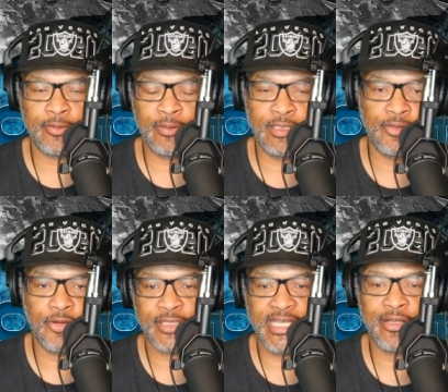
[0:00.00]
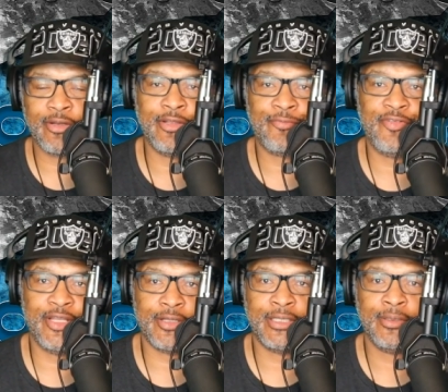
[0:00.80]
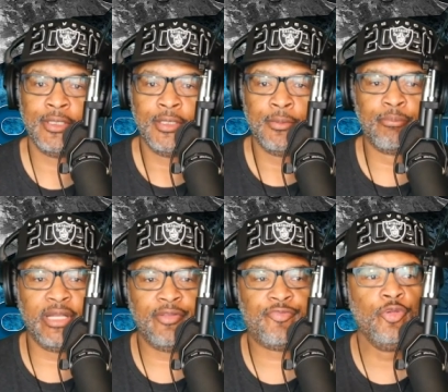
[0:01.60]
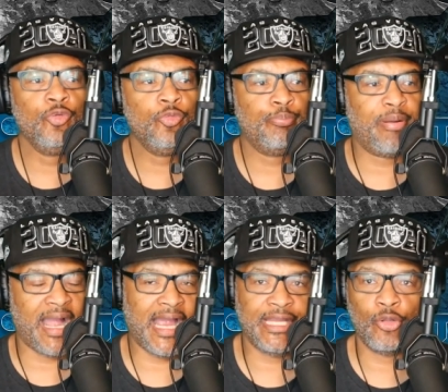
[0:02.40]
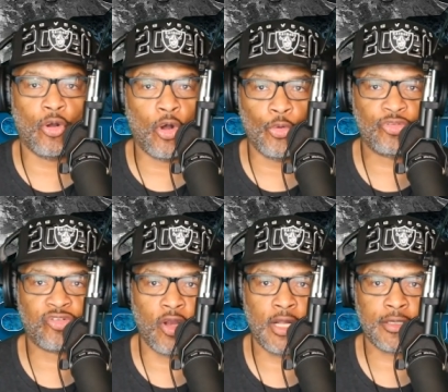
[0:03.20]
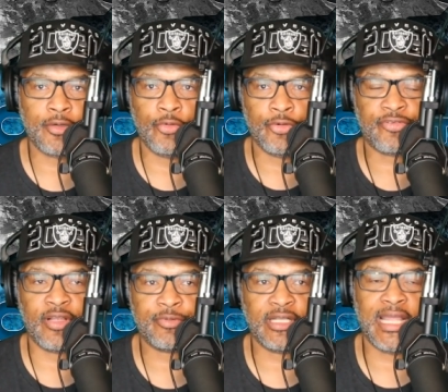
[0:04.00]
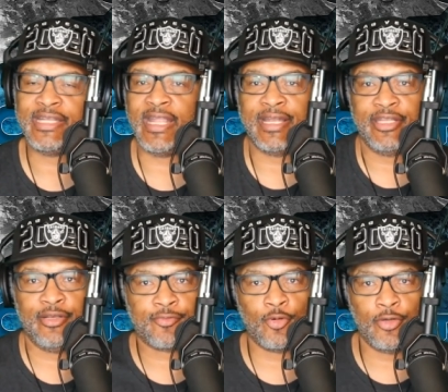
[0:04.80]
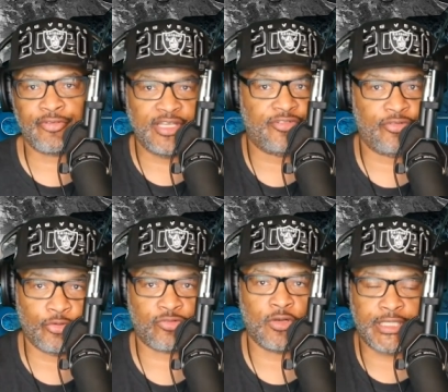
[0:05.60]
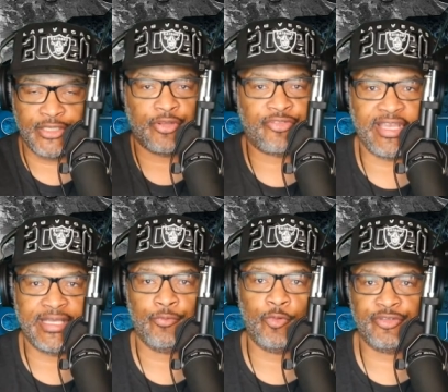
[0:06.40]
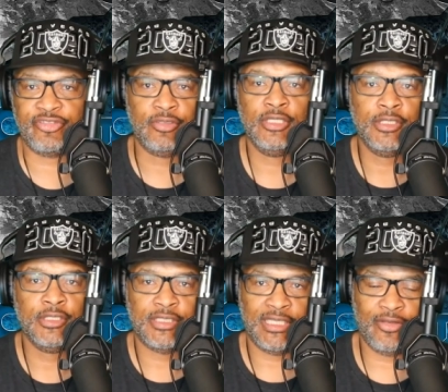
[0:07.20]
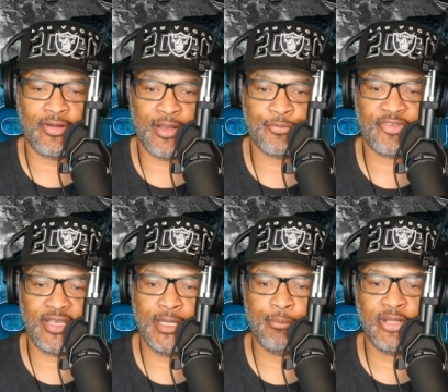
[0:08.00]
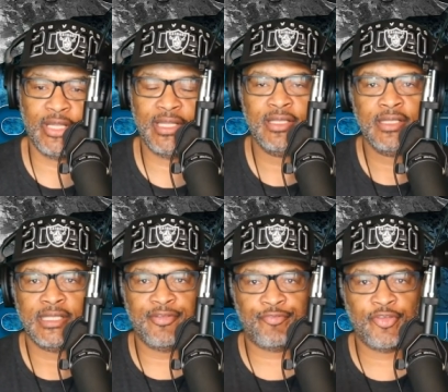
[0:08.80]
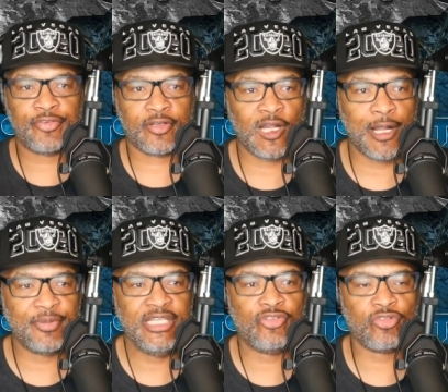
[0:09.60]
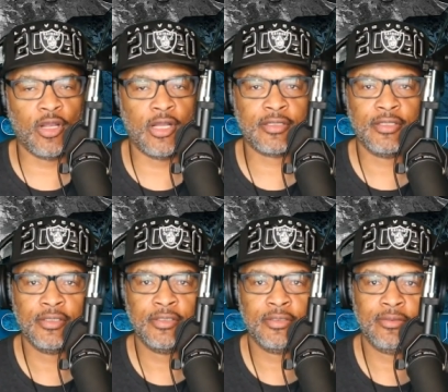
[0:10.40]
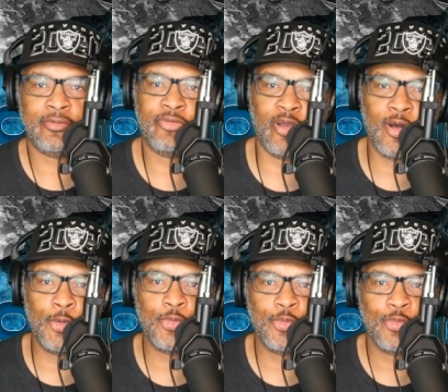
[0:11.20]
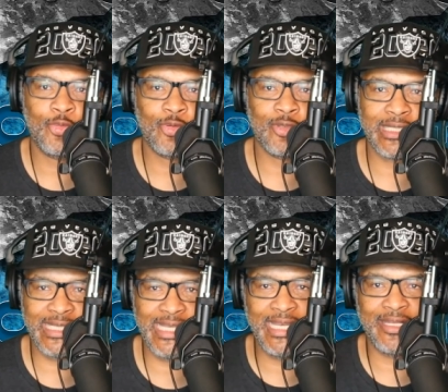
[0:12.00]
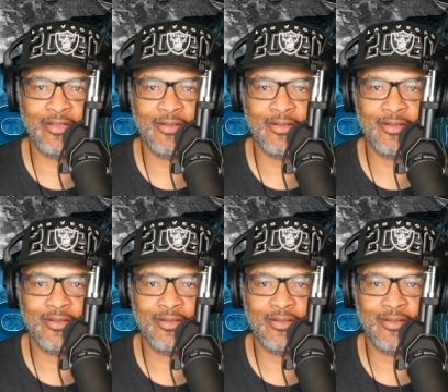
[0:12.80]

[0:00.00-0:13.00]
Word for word: you know, get a good feeling. But if you buying your own truck or something like that, then of course it's your truck. You could take it with you. You know what I'm saying? But if it's a company truck, don't get